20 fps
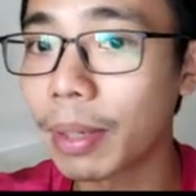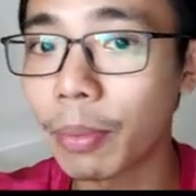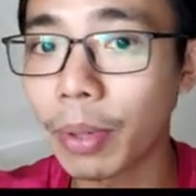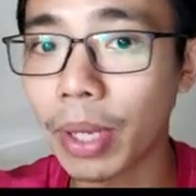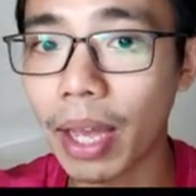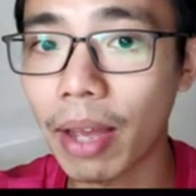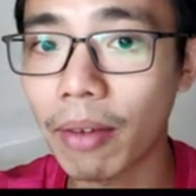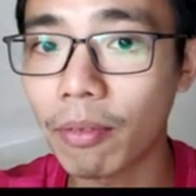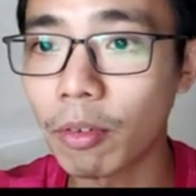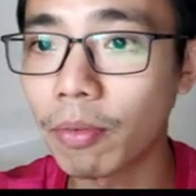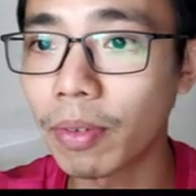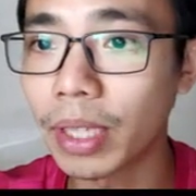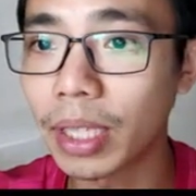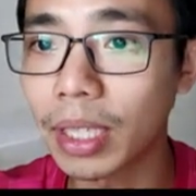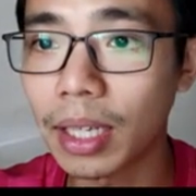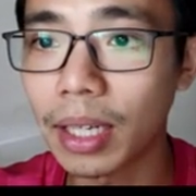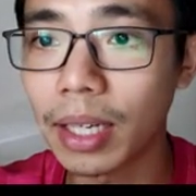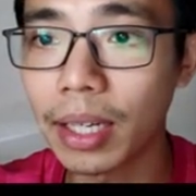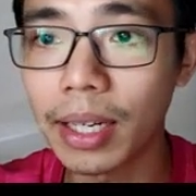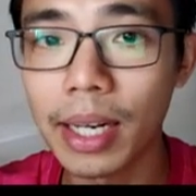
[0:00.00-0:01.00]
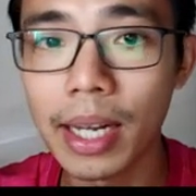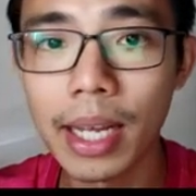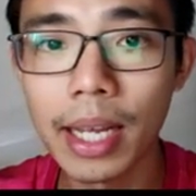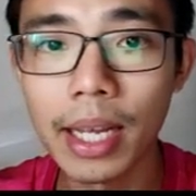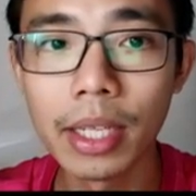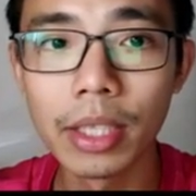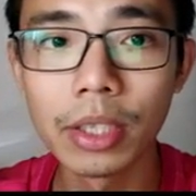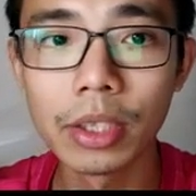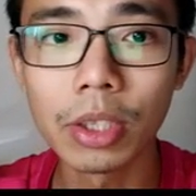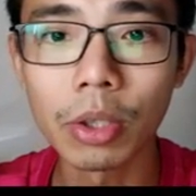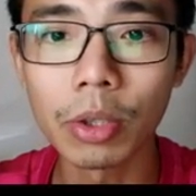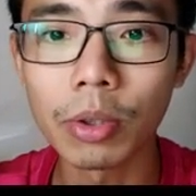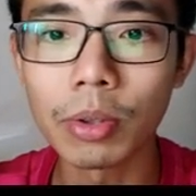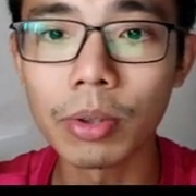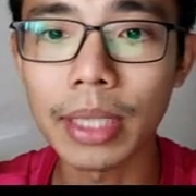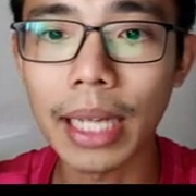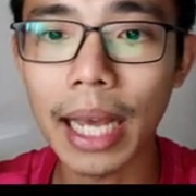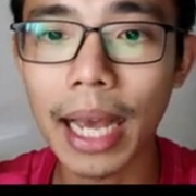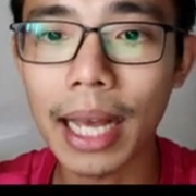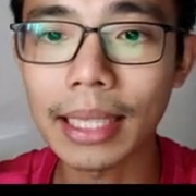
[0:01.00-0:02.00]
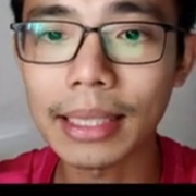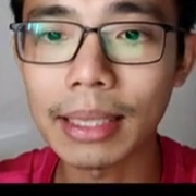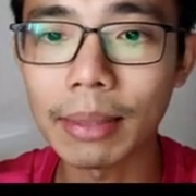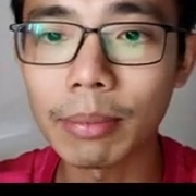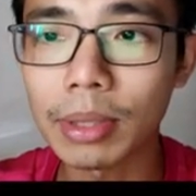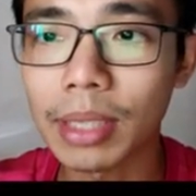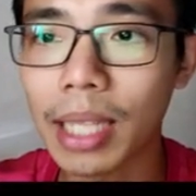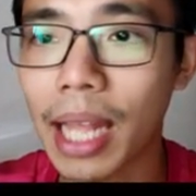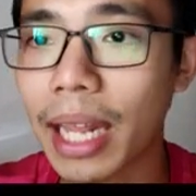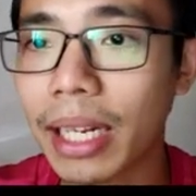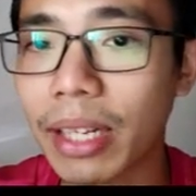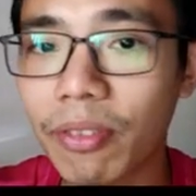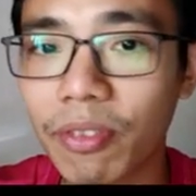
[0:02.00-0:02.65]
that we have over here. So there are some slight